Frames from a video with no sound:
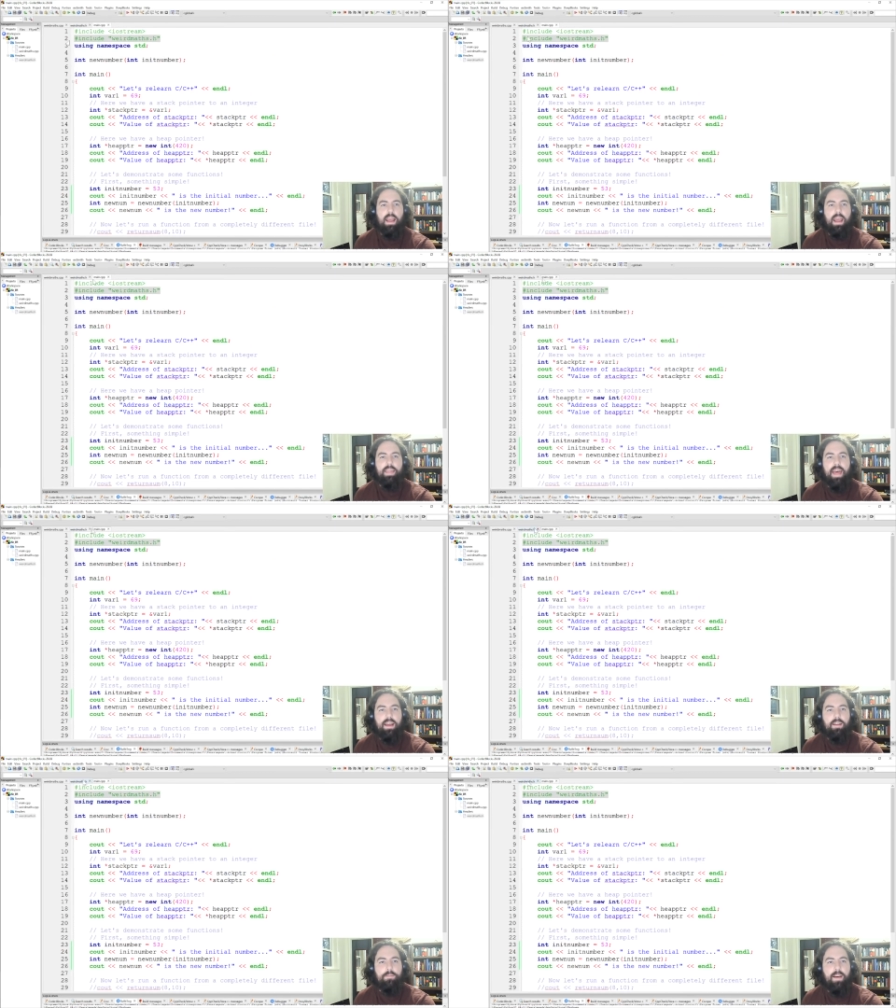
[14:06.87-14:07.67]
and the
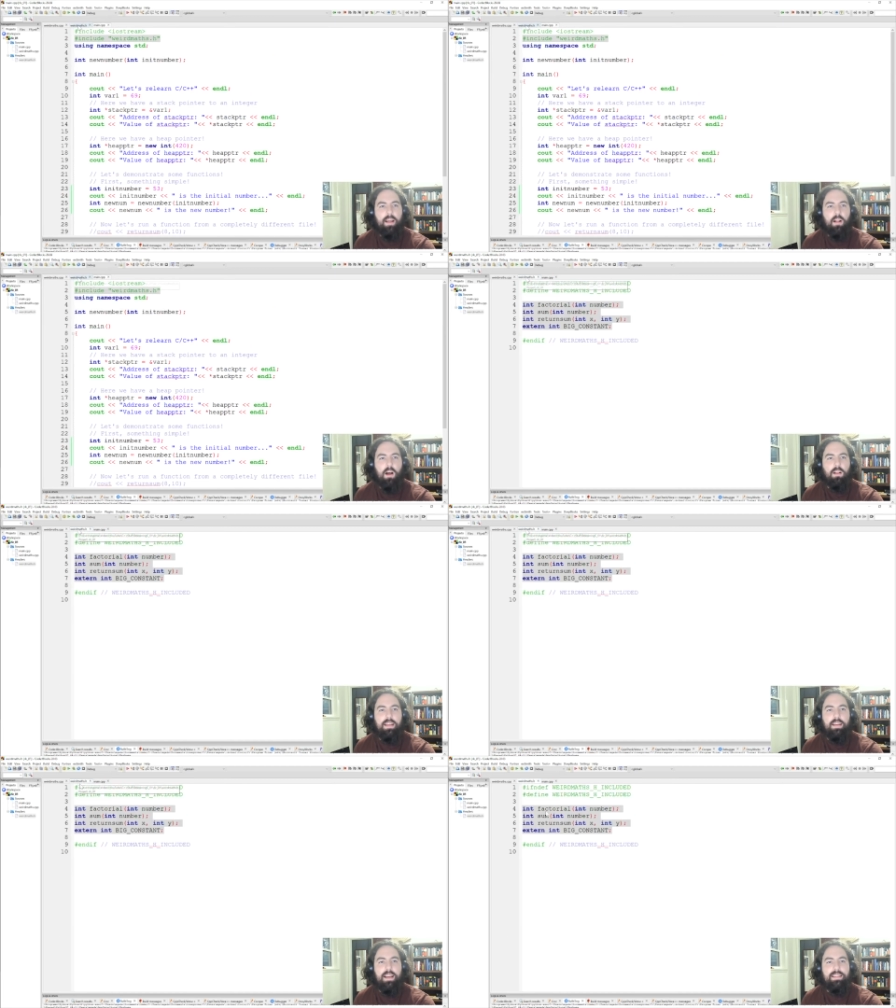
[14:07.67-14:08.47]
header file, all
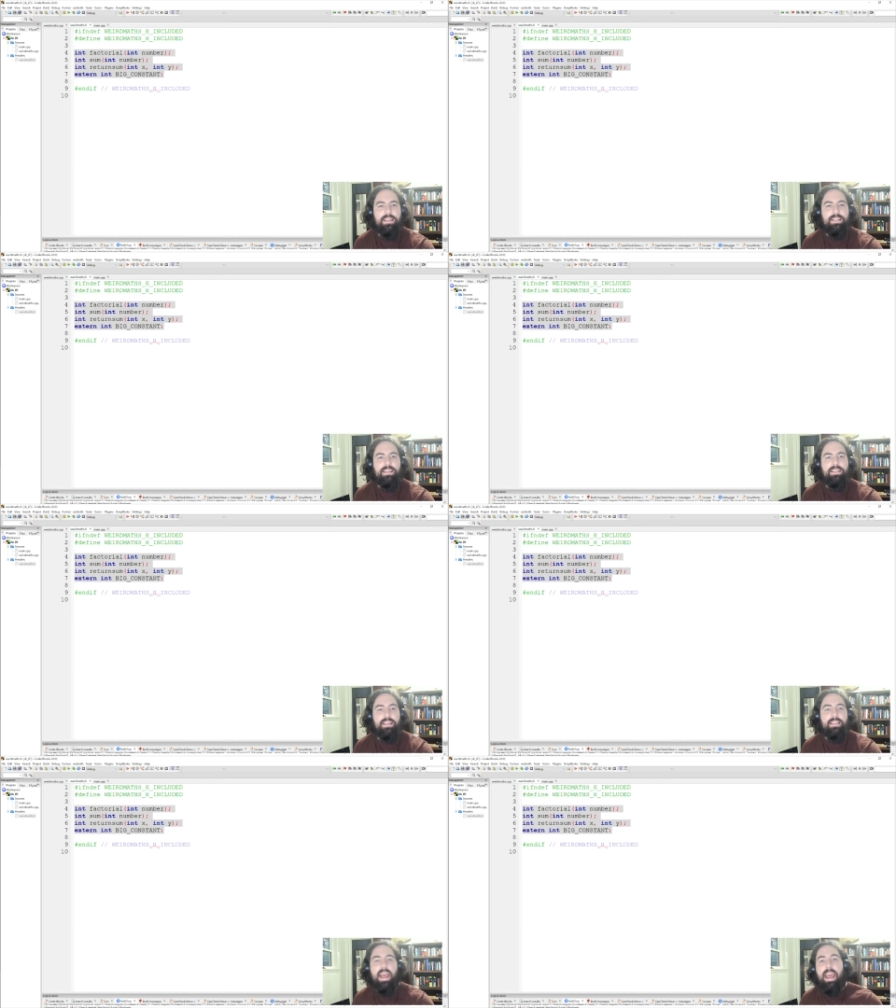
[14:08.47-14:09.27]
it does is it
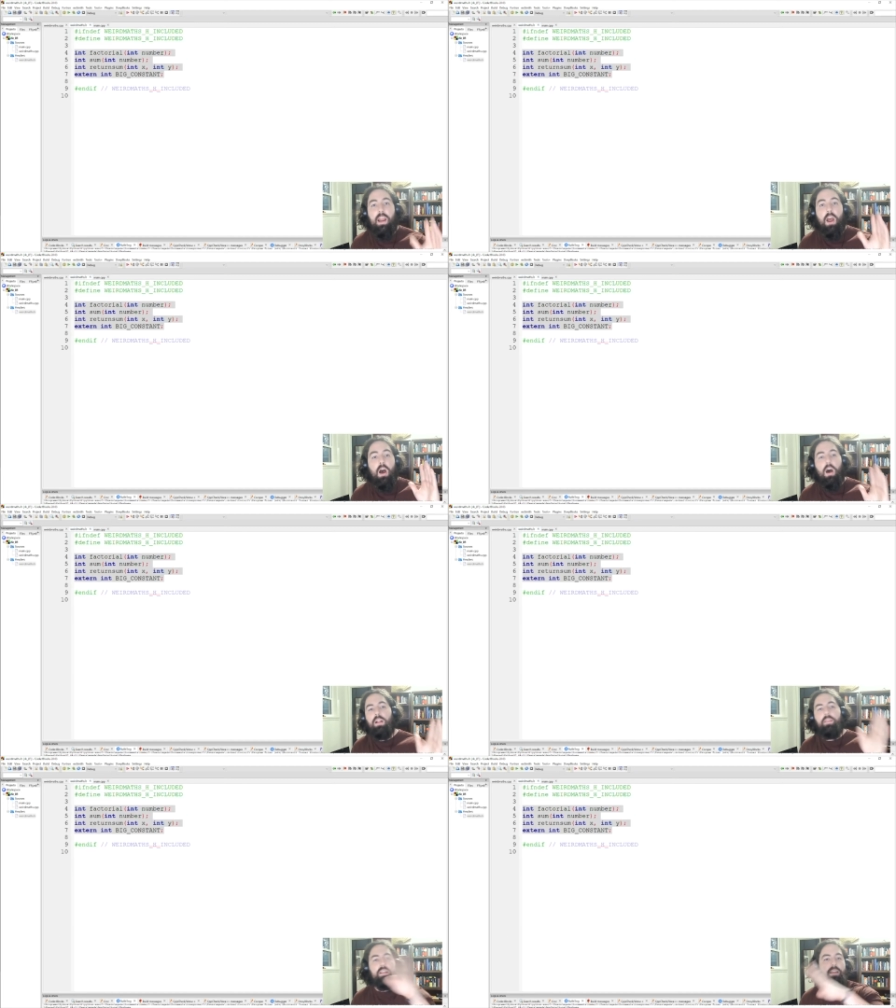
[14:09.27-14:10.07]
says, hey,
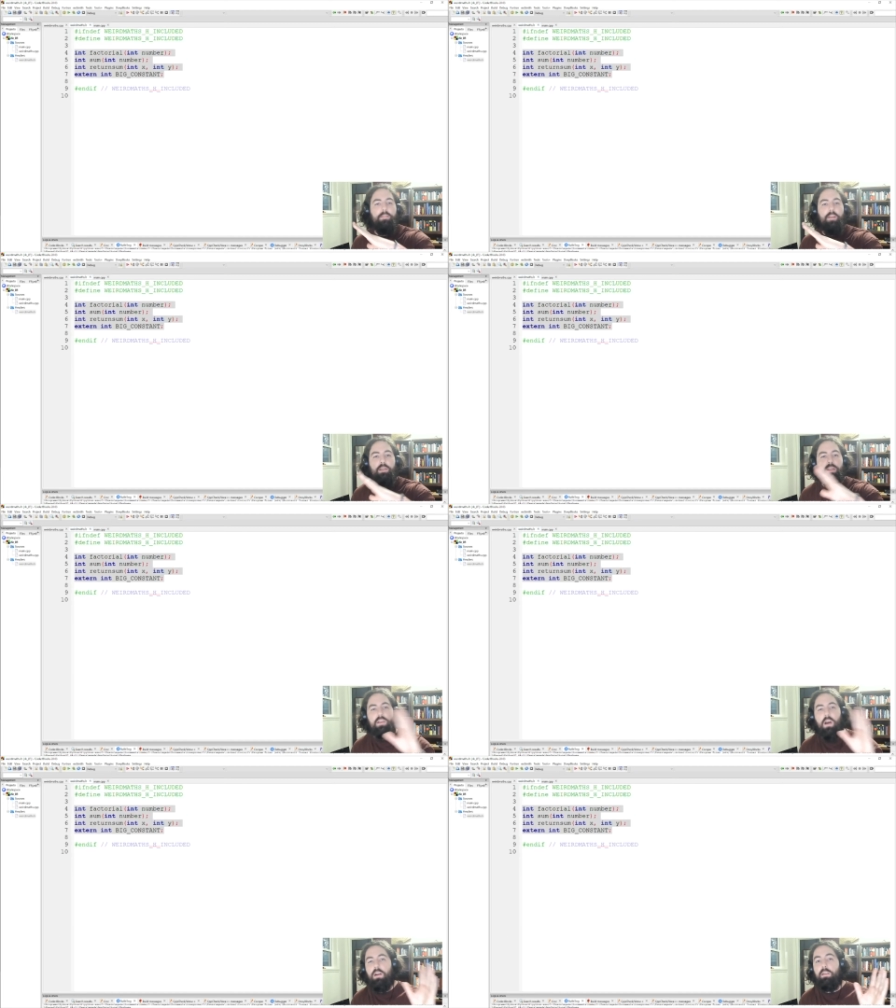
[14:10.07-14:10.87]
all these other functions
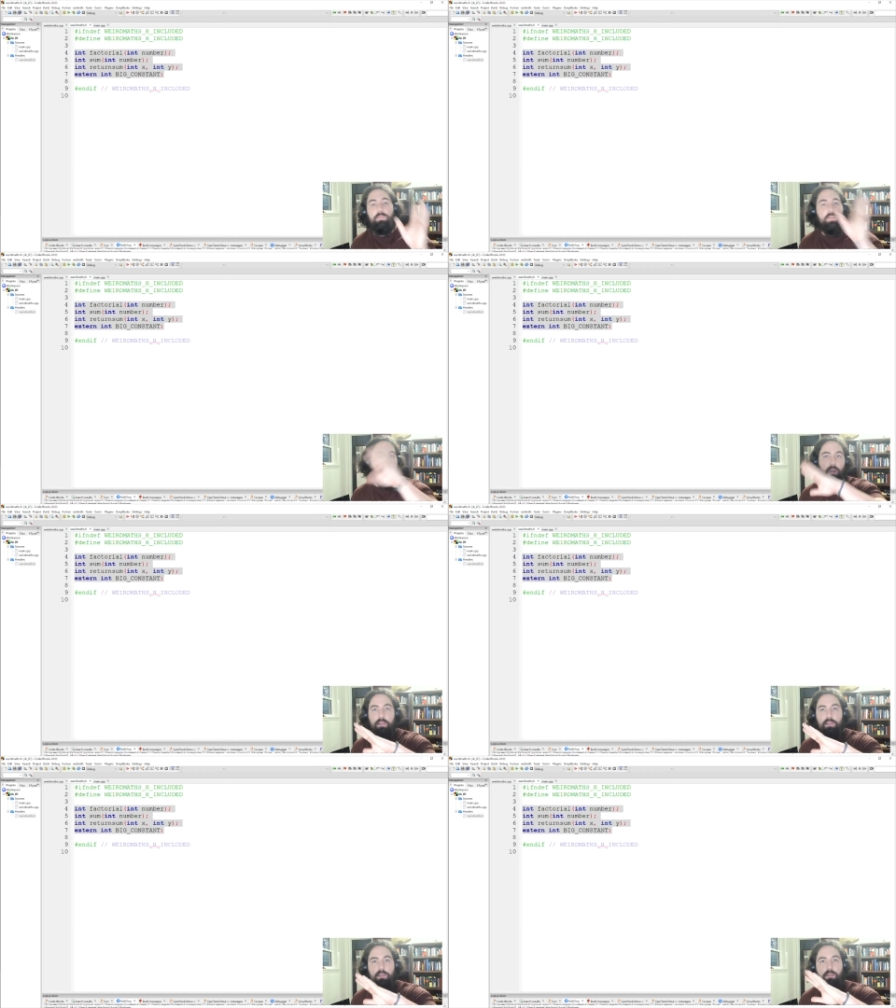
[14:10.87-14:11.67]
are somewhere
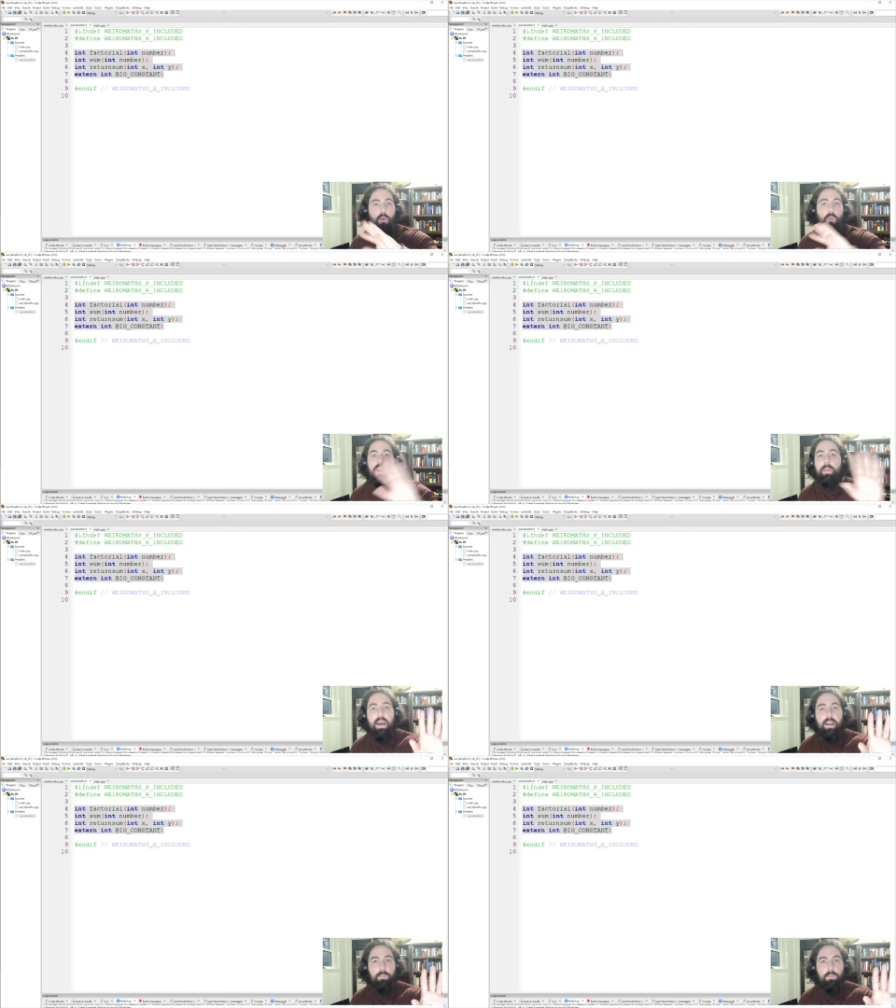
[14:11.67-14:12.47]
else. Don't worry
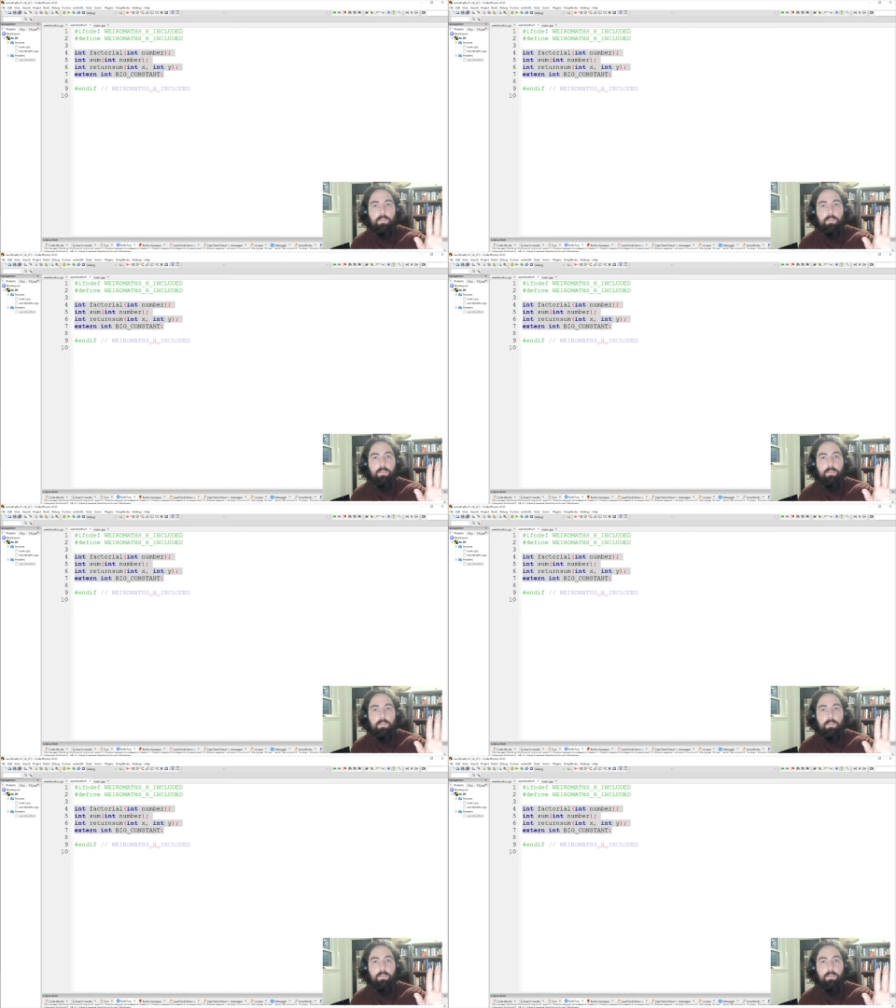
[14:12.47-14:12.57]
about them.